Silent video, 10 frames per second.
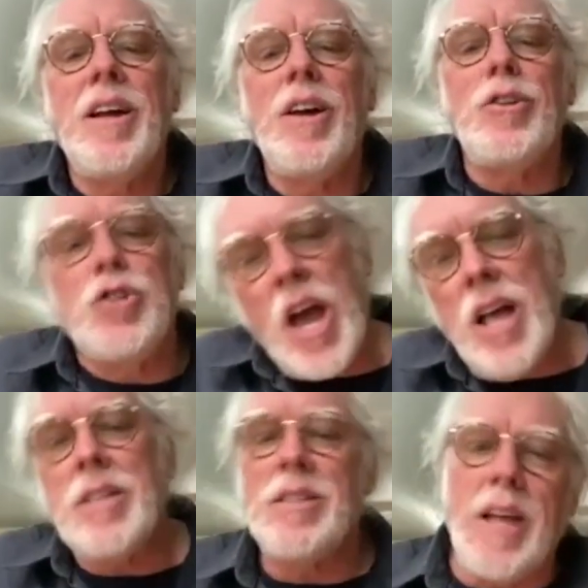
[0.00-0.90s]
uh,
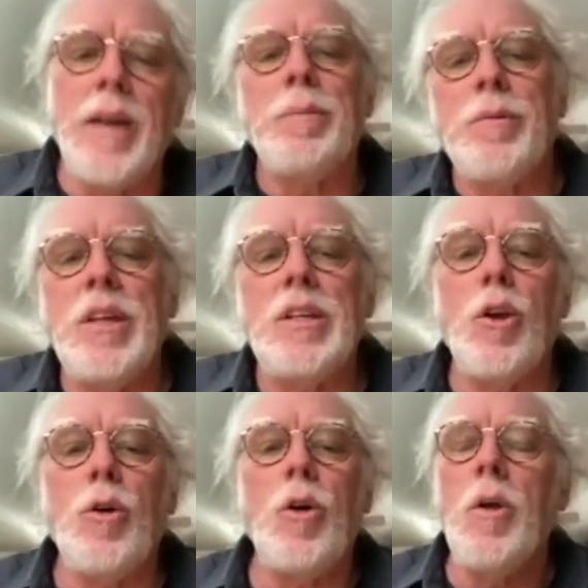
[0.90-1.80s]
jazz type of thing, you
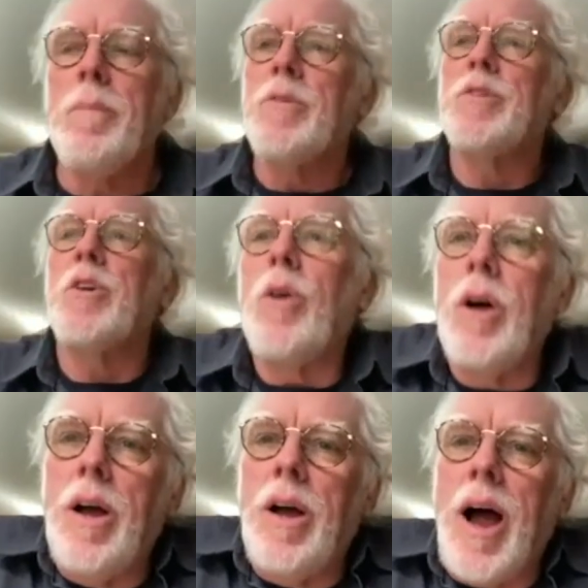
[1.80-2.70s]
know. So
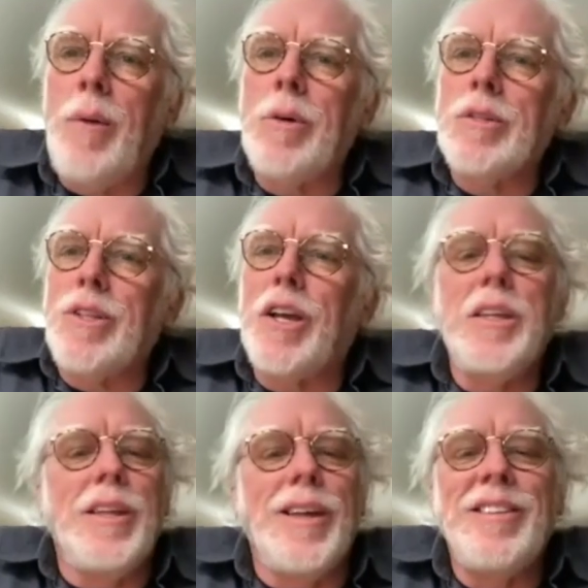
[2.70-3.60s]
uh, I was
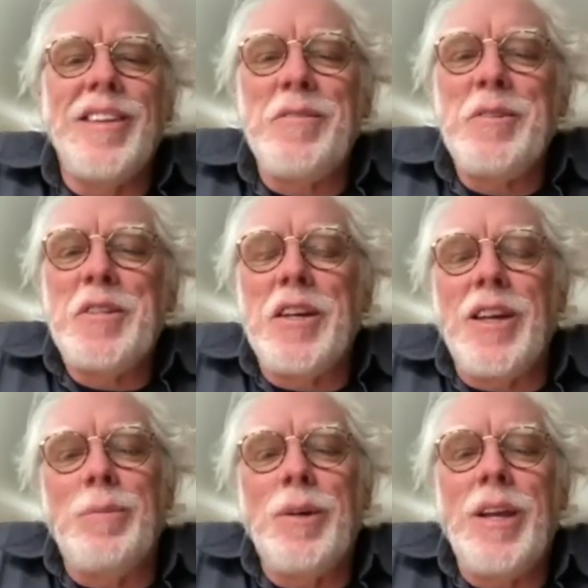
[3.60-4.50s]
lucky then. I was
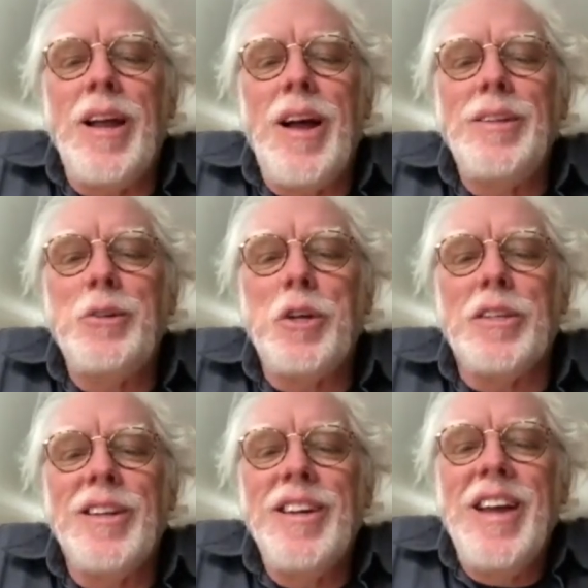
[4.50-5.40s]
lucky, but I, I took
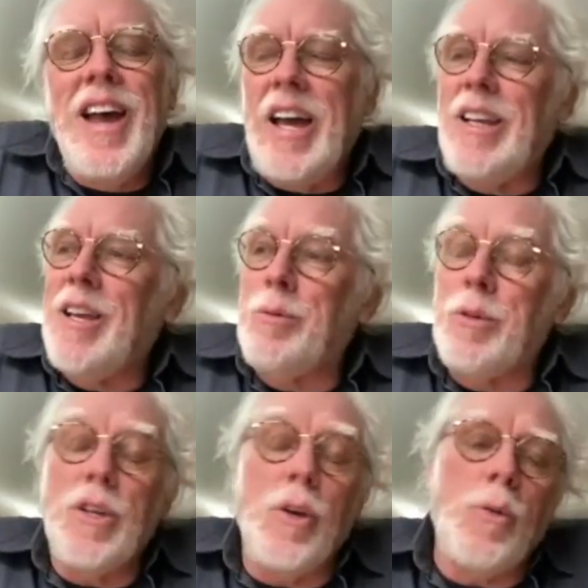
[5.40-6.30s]
it, and it
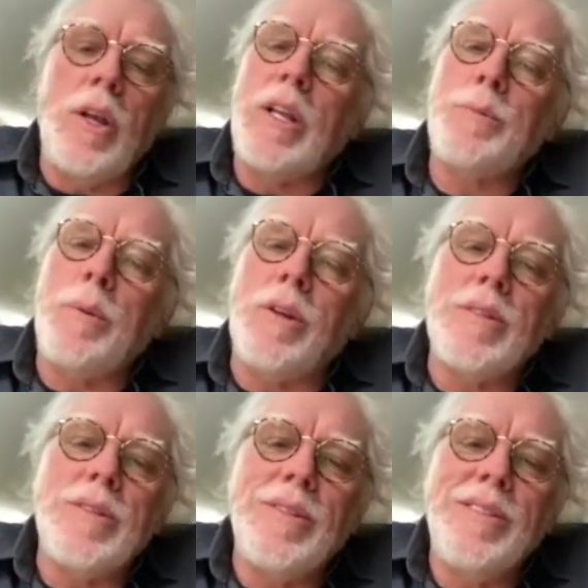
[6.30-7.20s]
was a great experience.